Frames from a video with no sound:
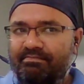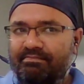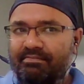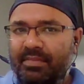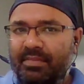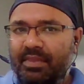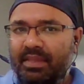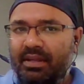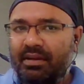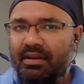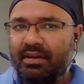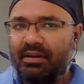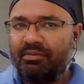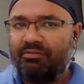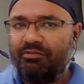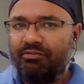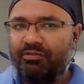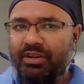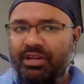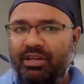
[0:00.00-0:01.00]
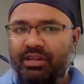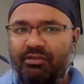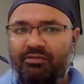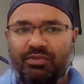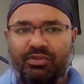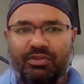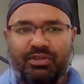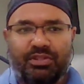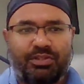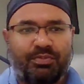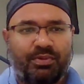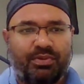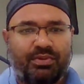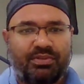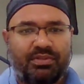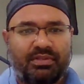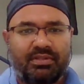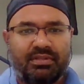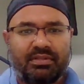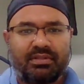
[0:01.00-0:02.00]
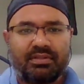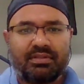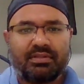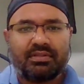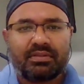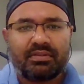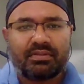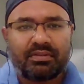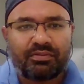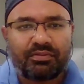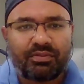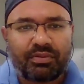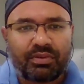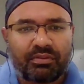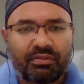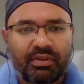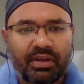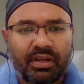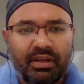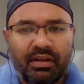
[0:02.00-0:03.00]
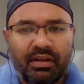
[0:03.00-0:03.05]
I'm waiting for response for a while.